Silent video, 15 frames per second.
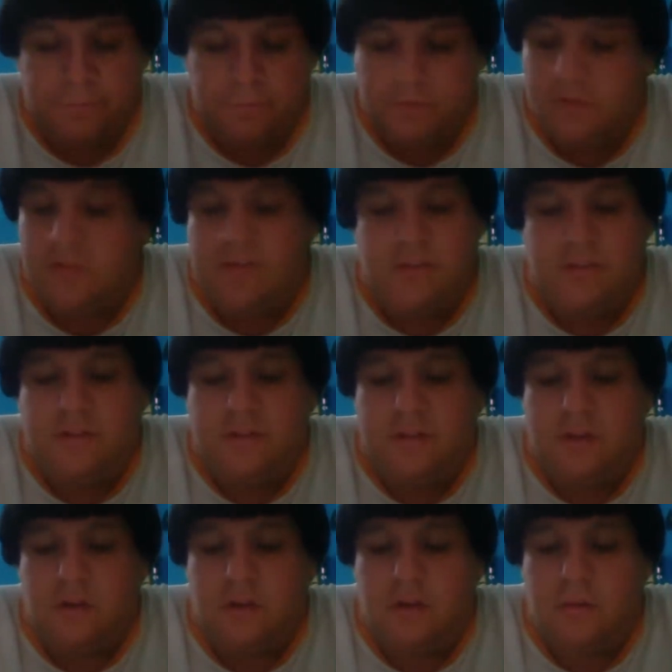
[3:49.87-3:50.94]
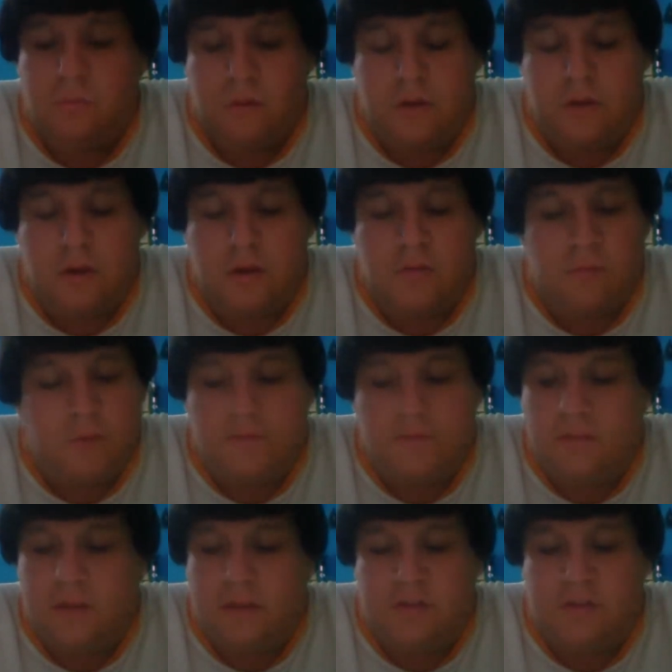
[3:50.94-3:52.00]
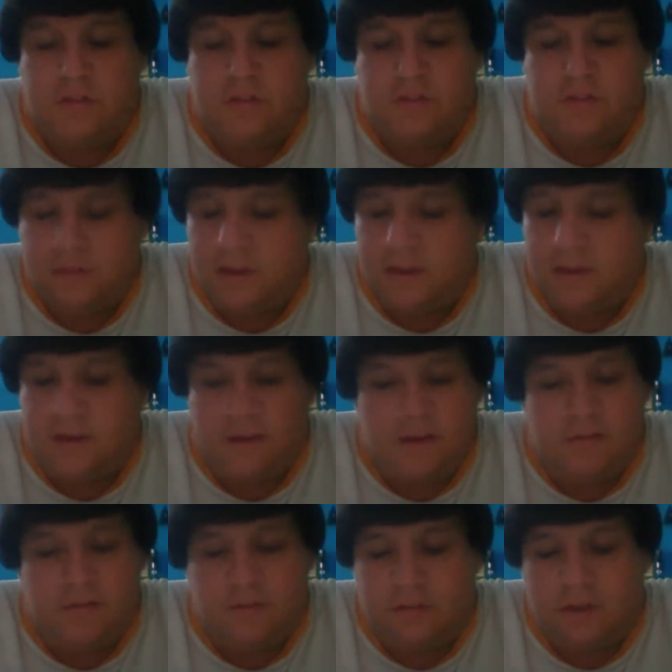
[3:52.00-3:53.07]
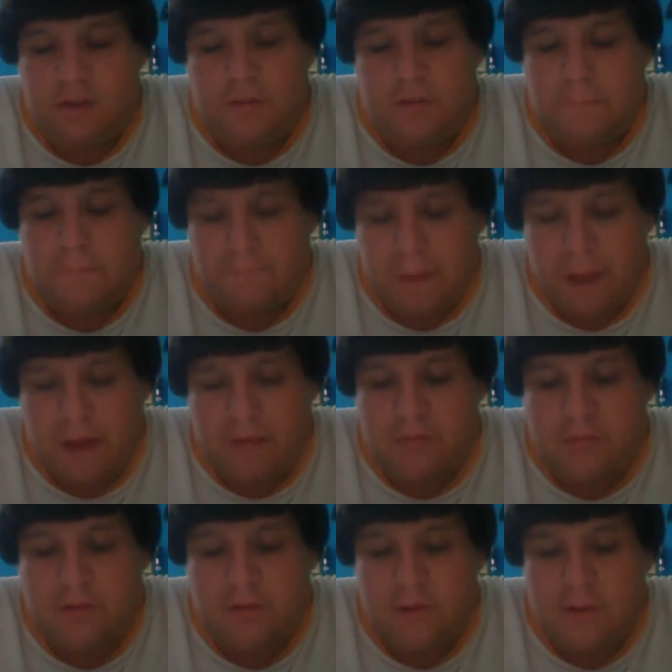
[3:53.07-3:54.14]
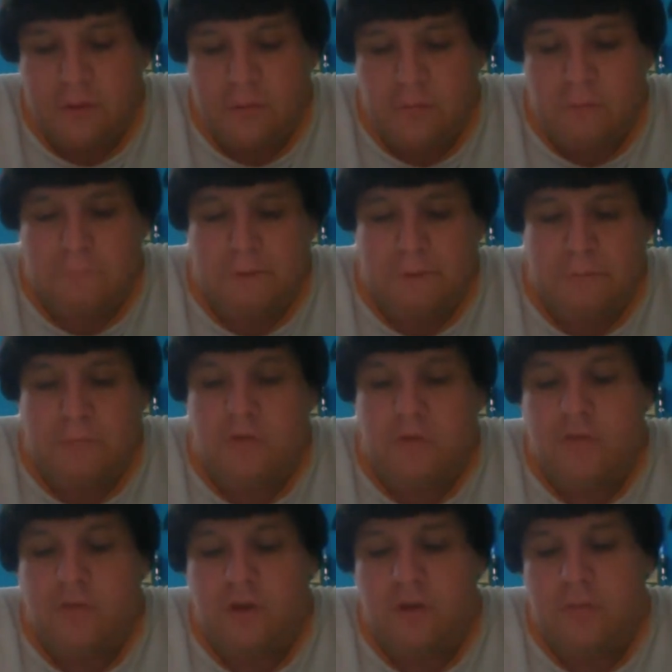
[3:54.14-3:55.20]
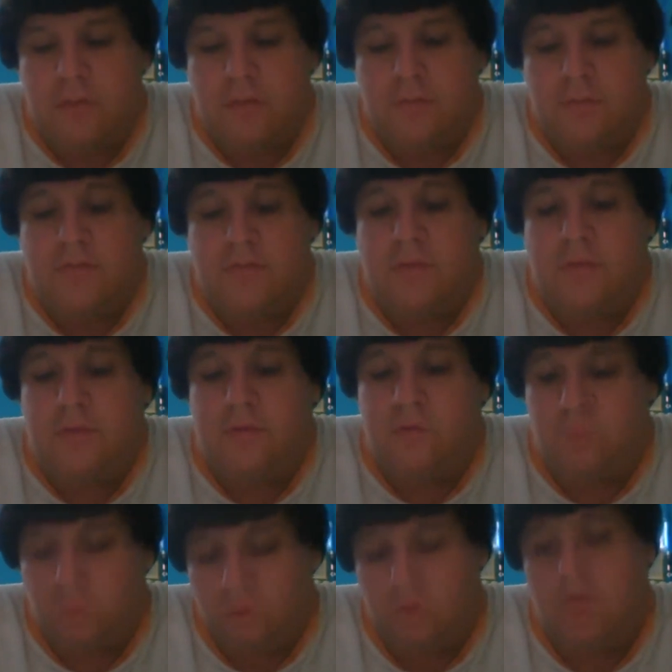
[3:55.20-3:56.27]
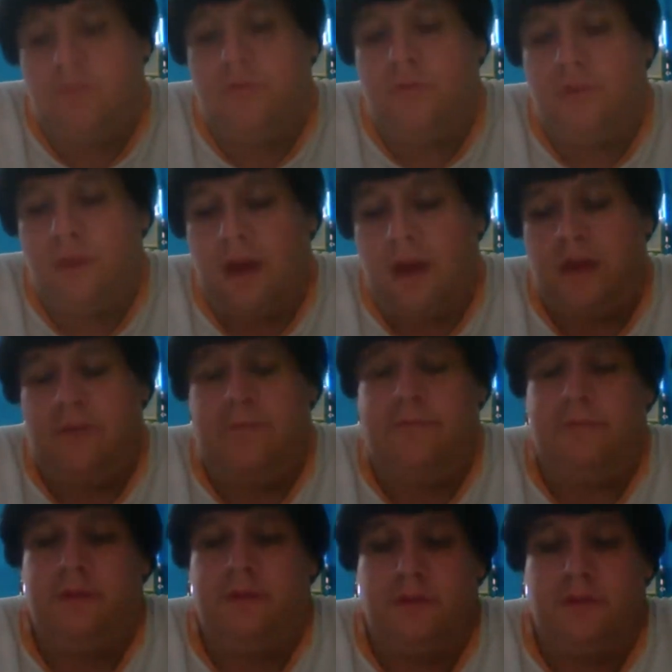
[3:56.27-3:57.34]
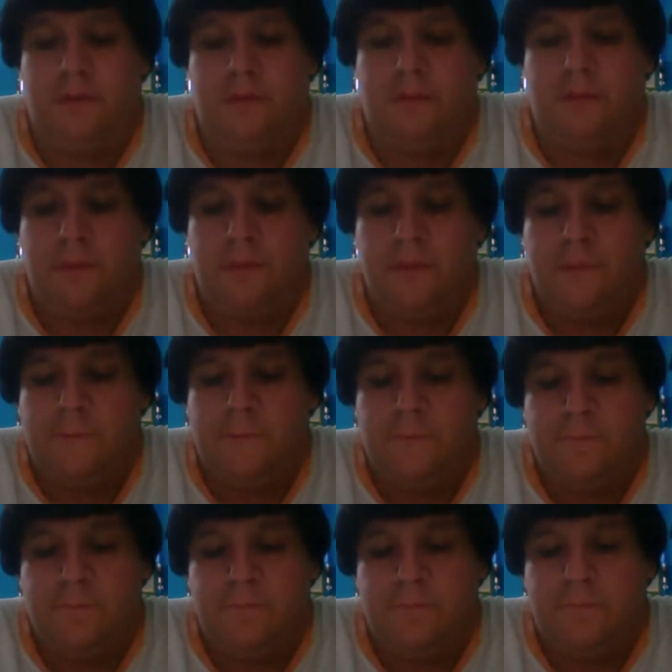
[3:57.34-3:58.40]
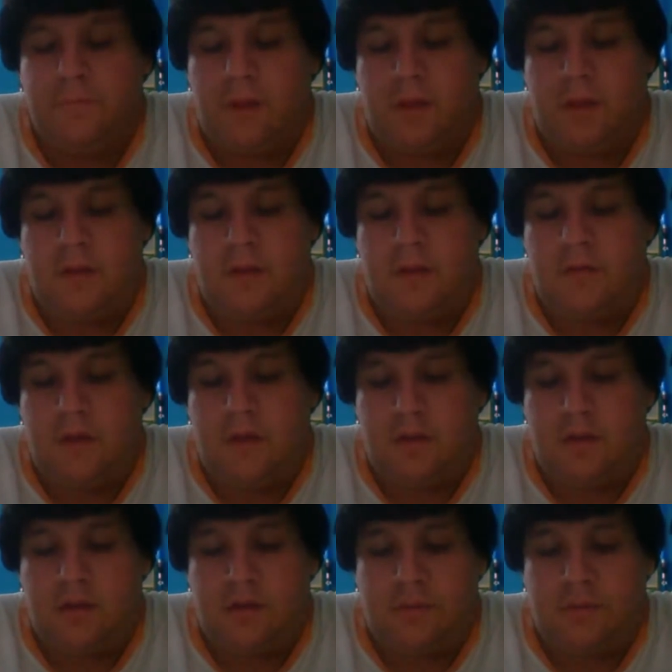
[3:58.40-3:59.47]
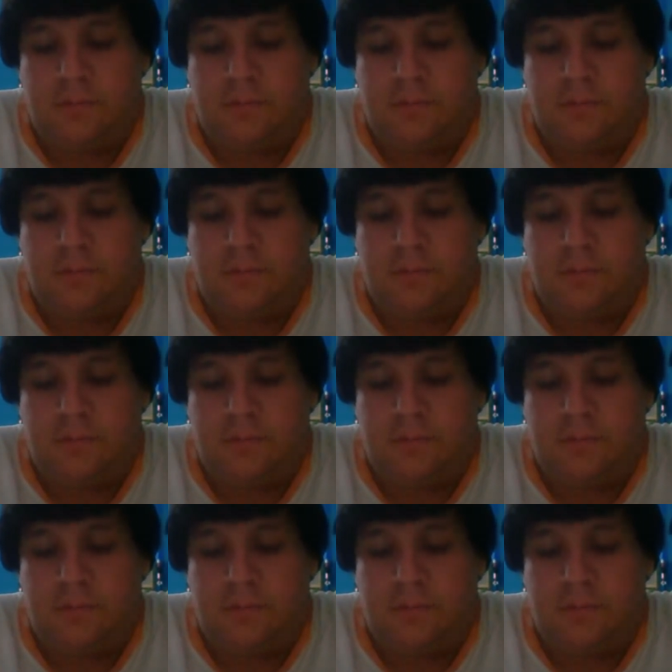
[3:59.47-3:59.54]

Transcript: Just as Revelation said, it's coming to pass. When people are trying to make themselves rulers for life, you know, it's not good.